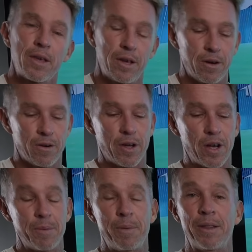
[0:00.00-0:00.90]
You're
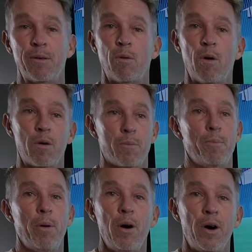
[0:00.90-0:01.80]
going to be in the wrong
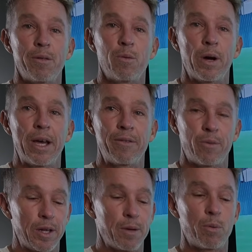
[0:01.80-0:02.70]
part of the wave
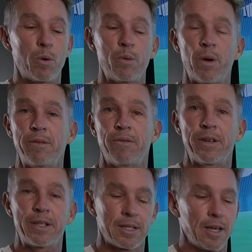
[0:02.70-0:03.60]
where your board won't
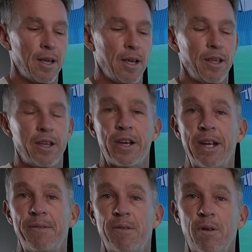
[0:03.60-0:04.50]
fit. You're going to
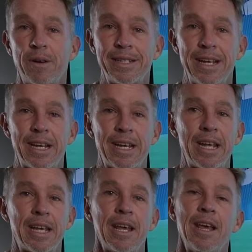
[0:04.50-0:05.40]
have the wrong
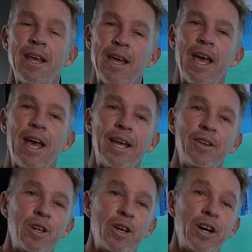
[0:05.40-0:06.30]
technique,
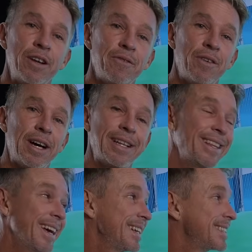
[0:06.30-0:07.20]
and you're going to find
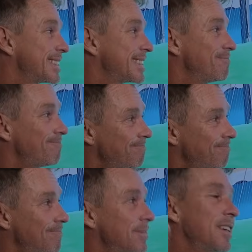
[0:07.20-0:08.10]
that
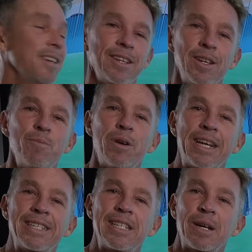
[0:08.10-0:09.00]
you probably
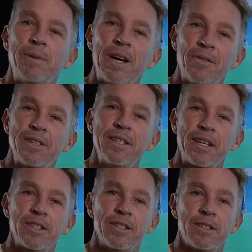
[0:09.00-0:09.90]
get stuck behind the section.